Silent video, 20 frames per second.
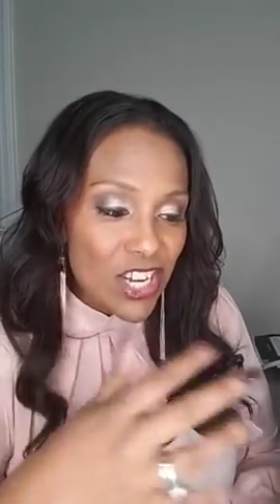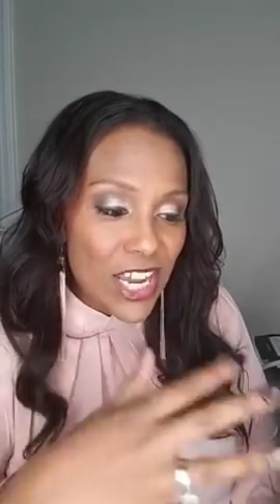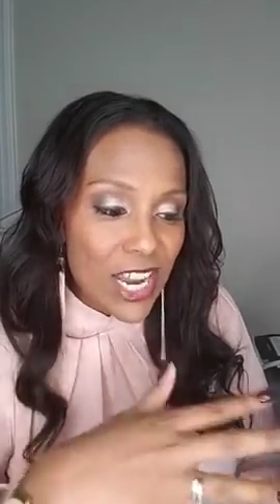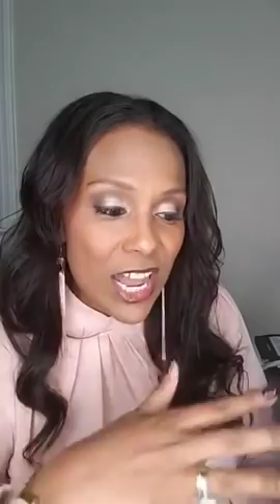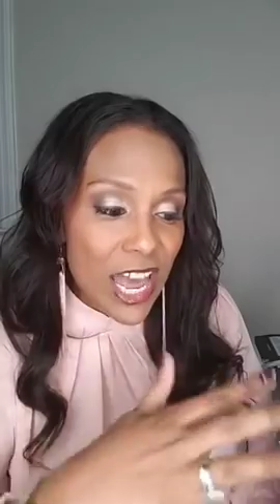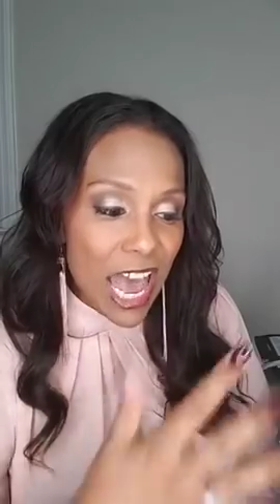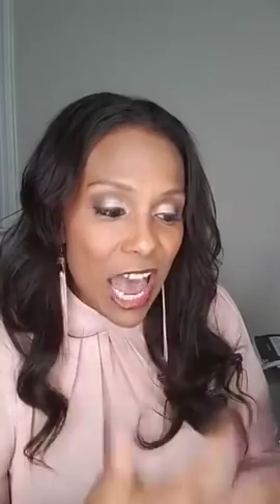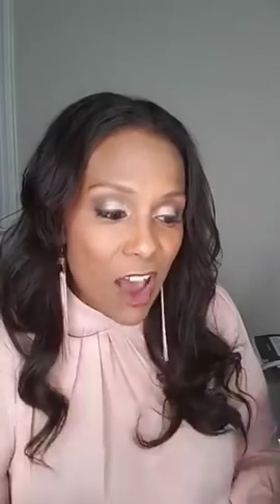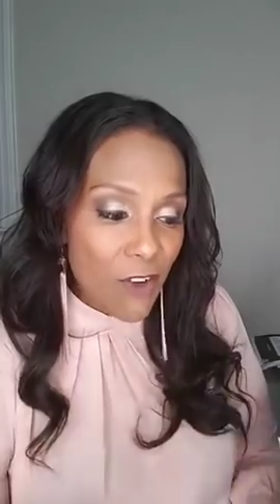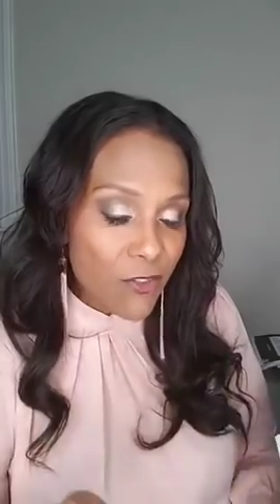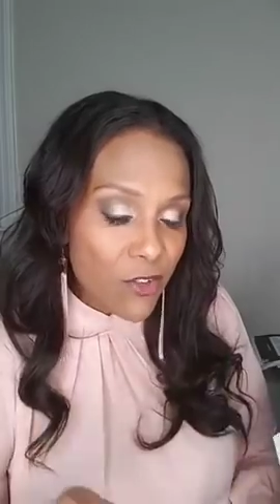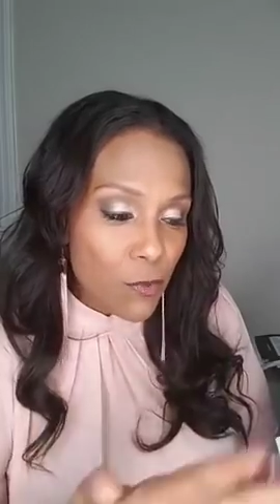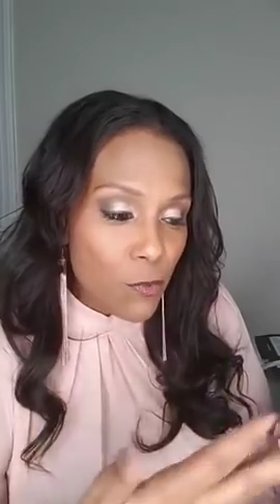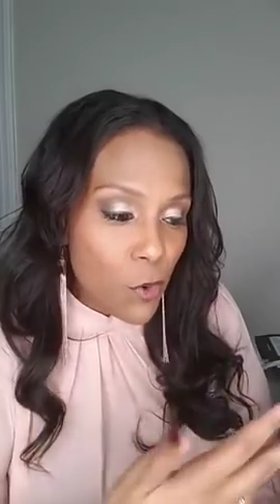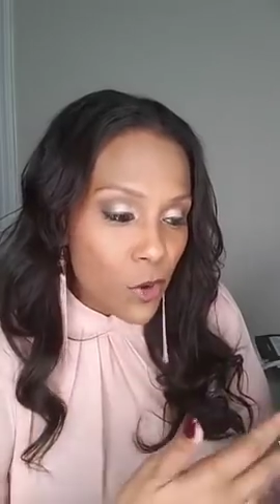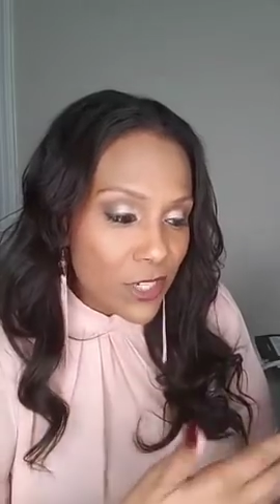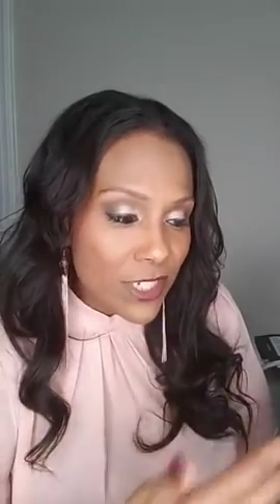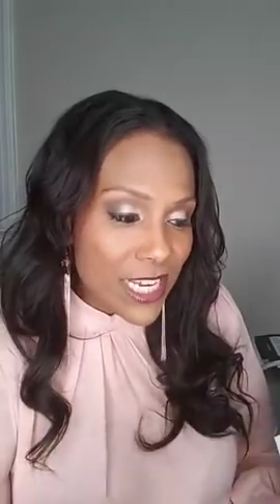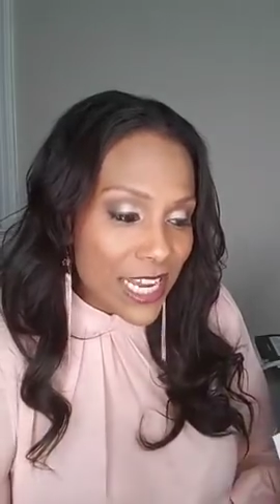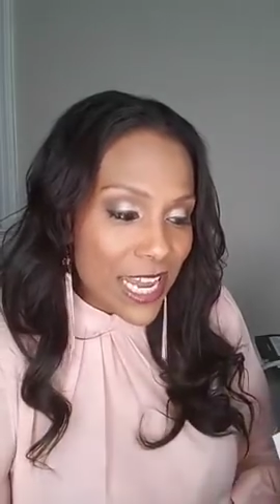yet after
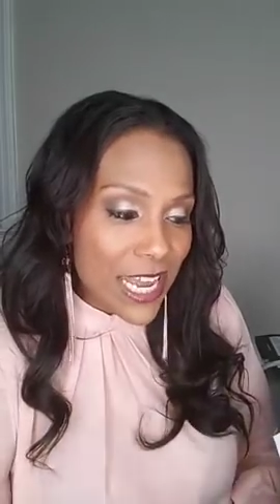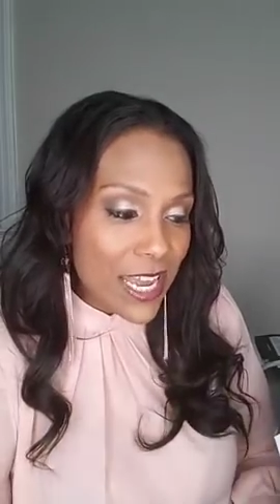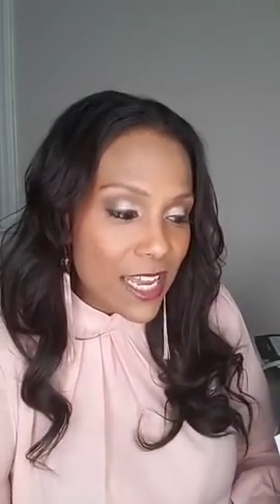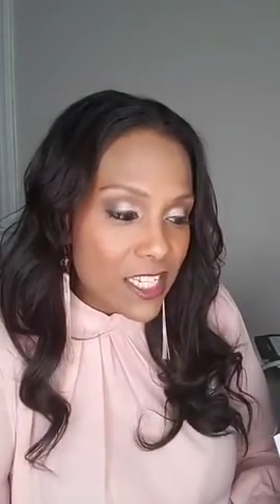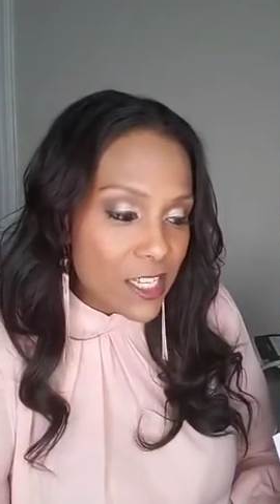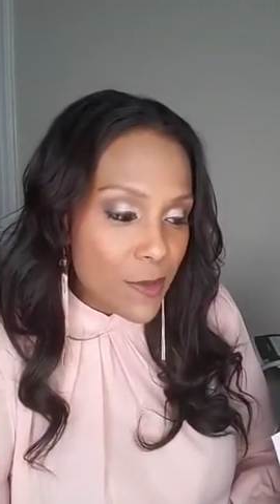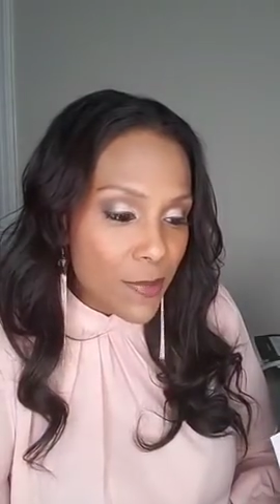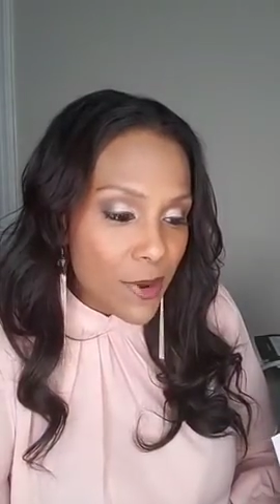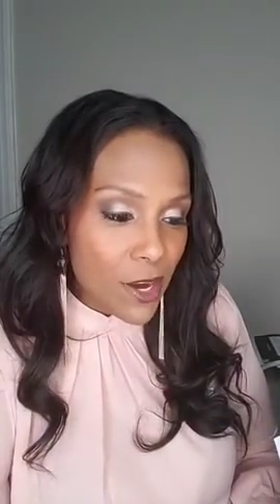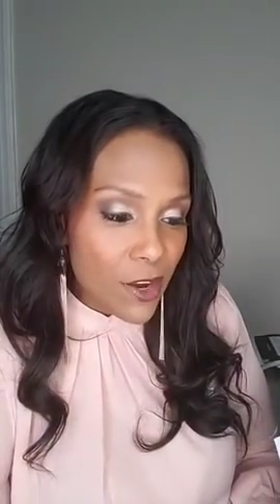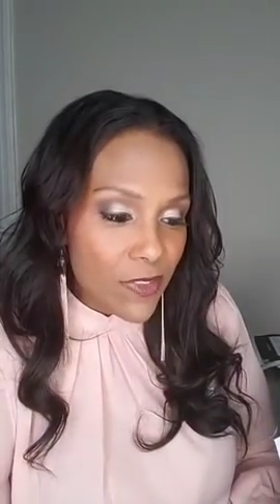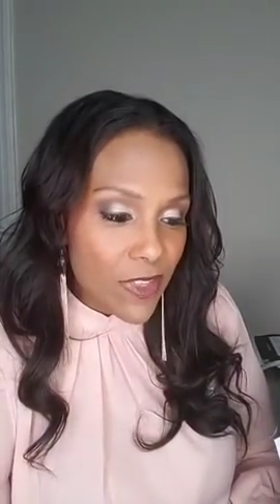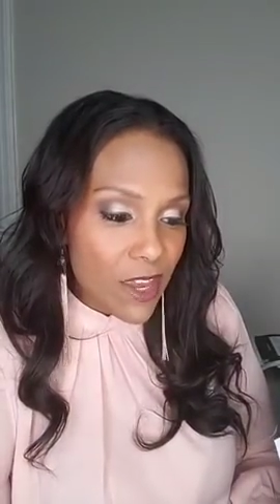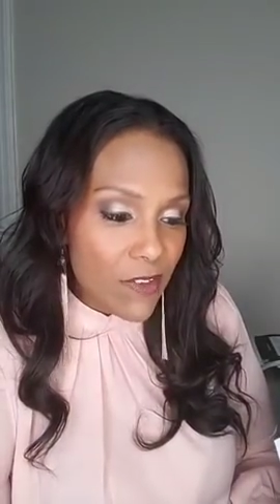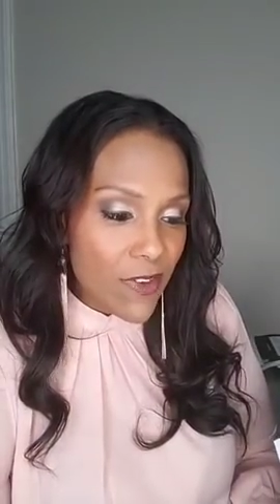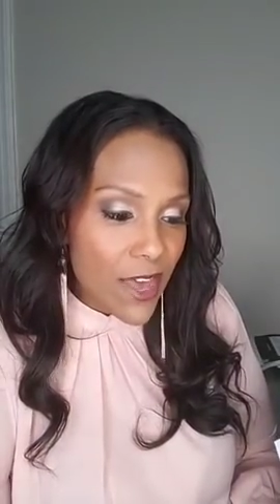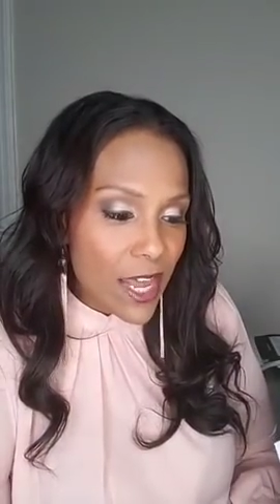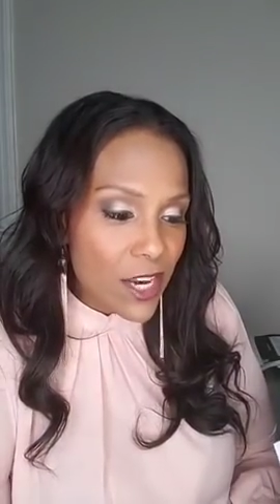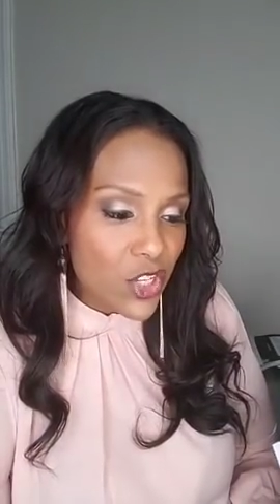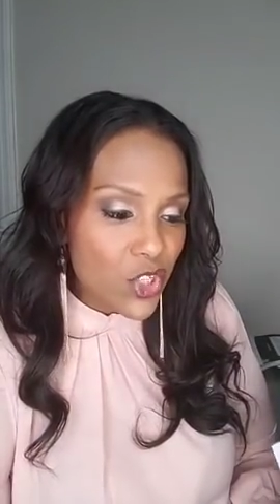more digging, it's apparent
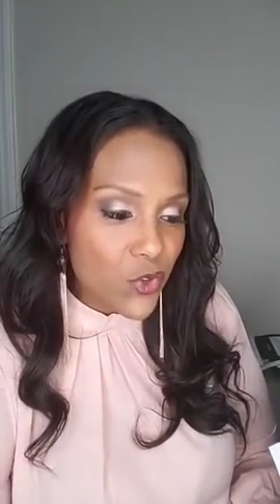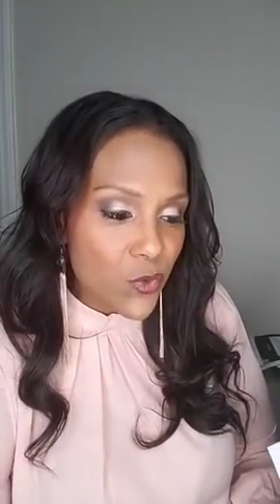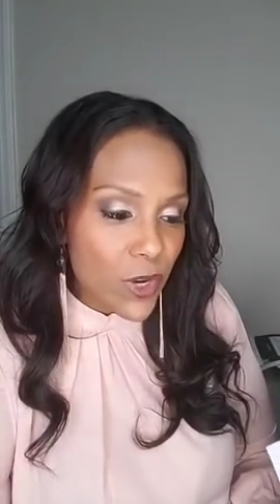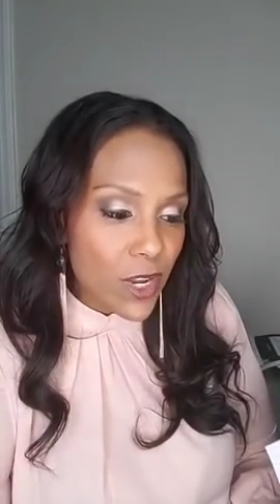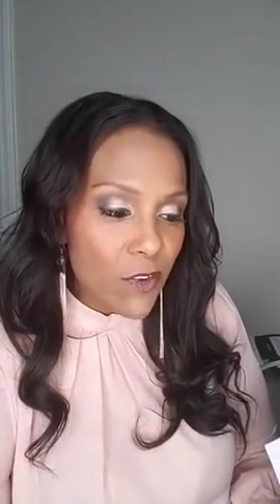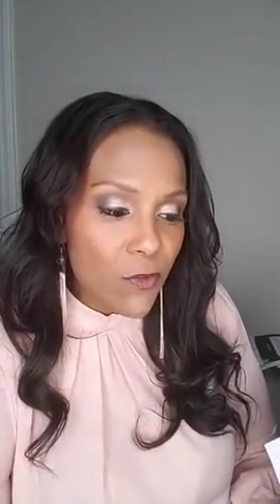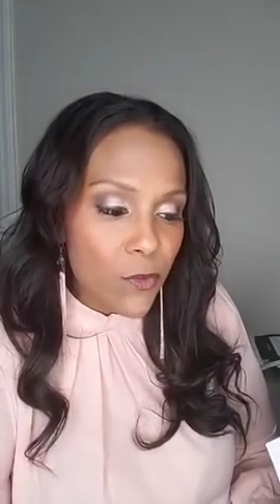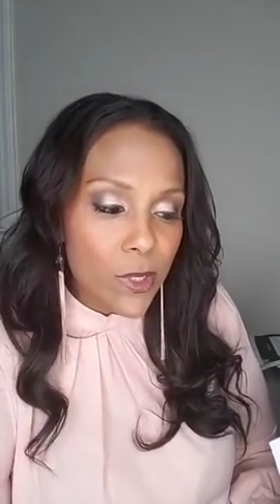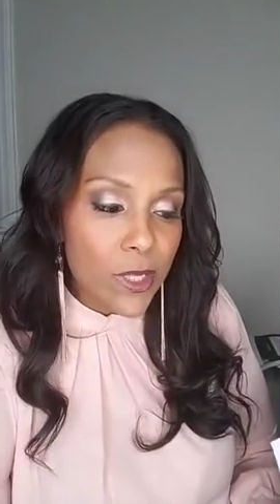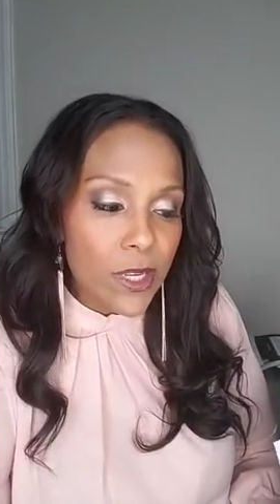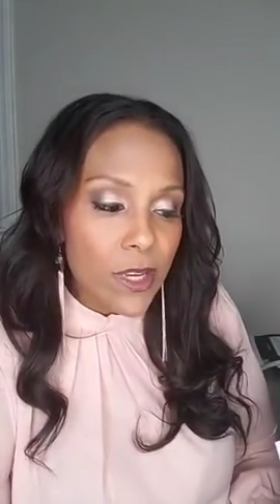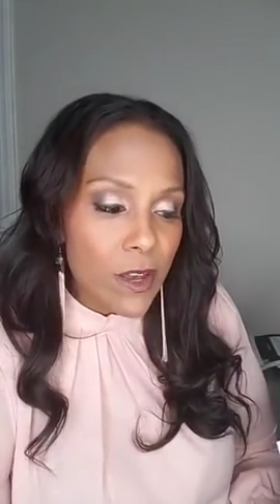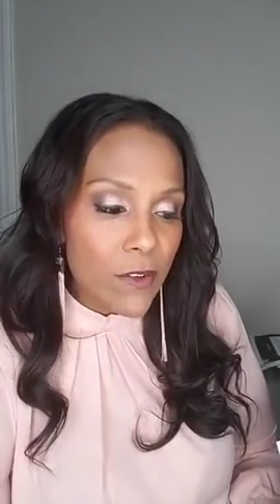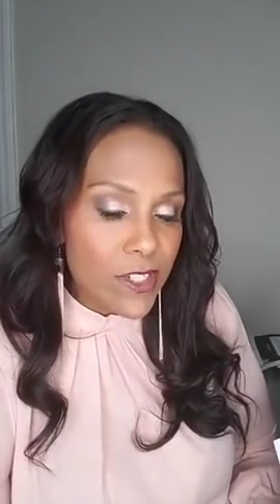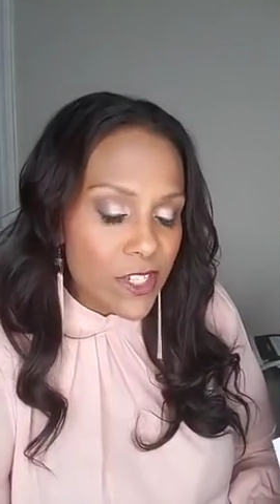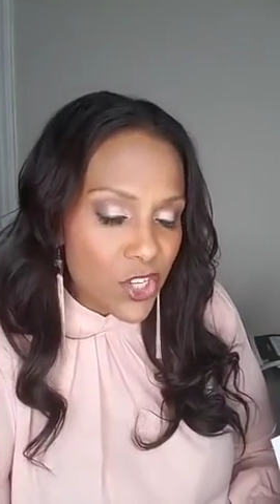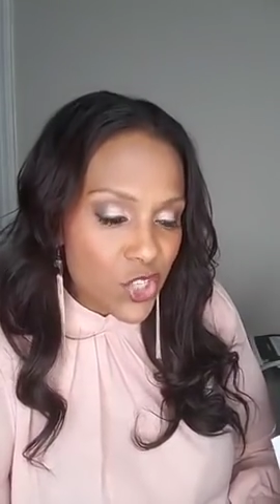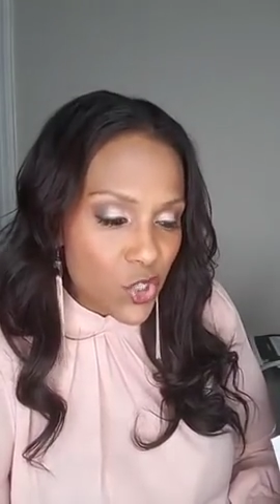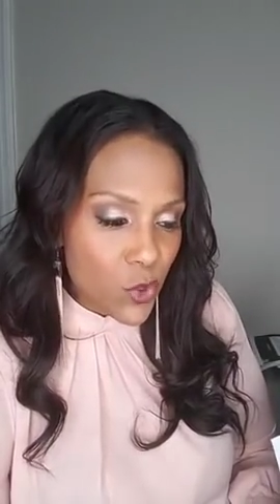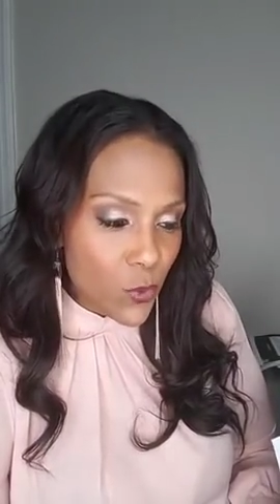they've had a string of
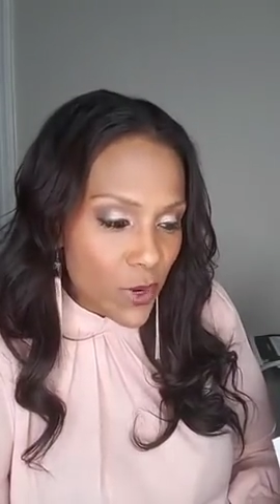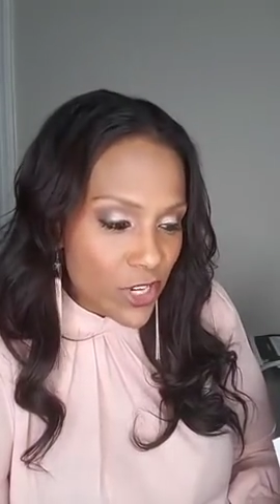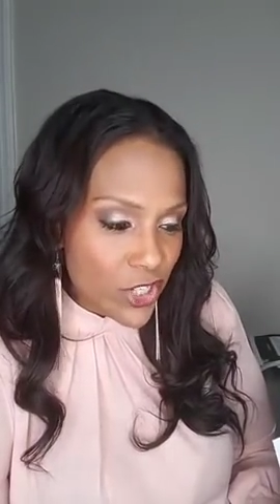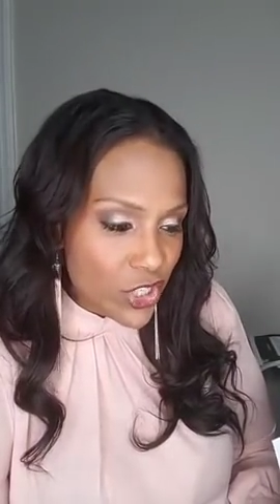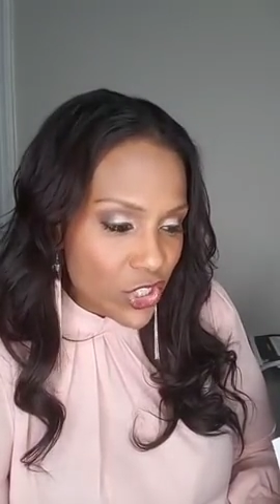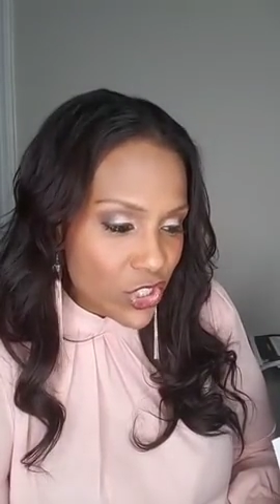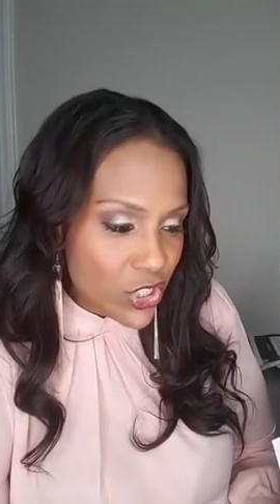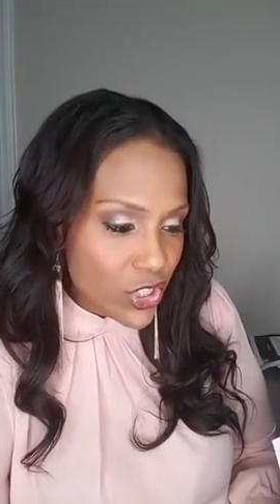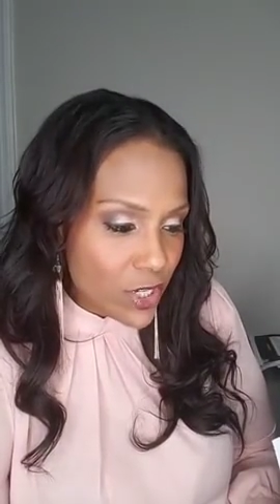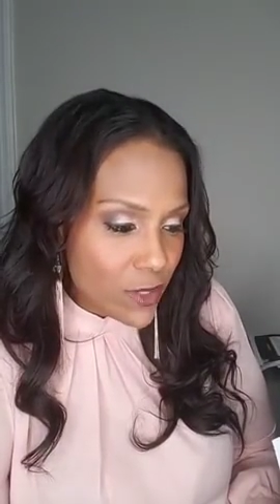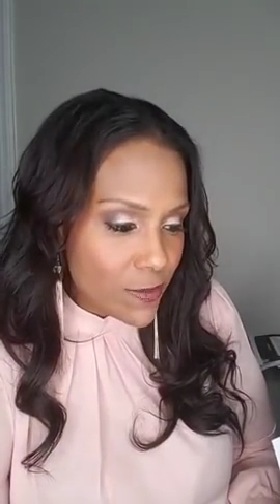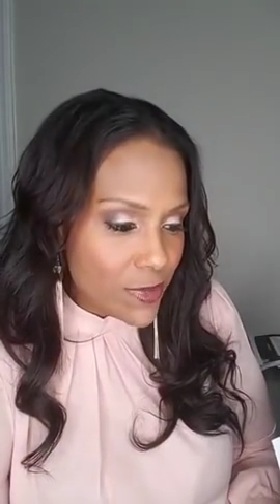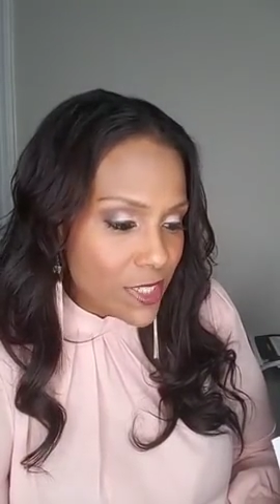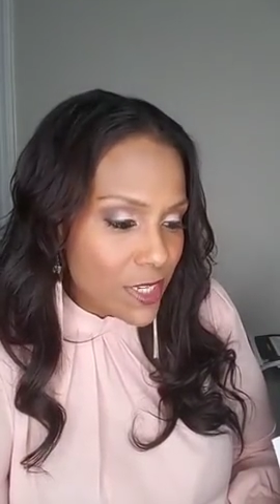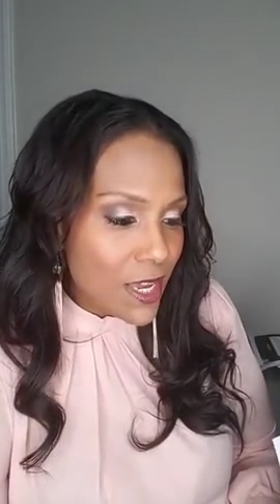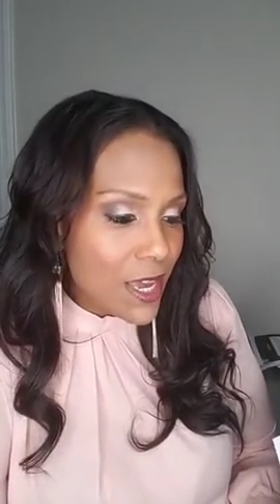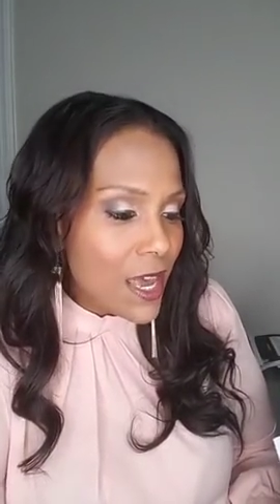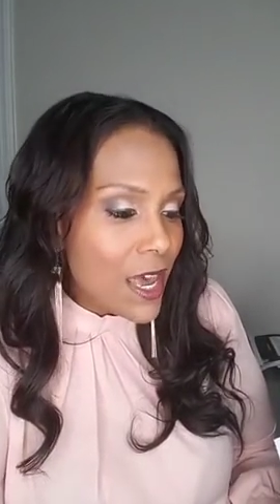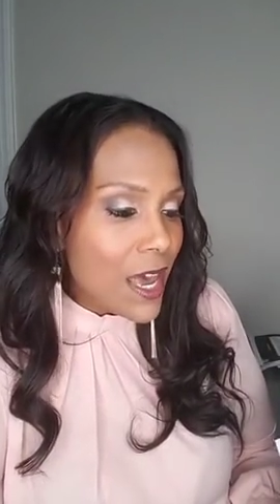situationships,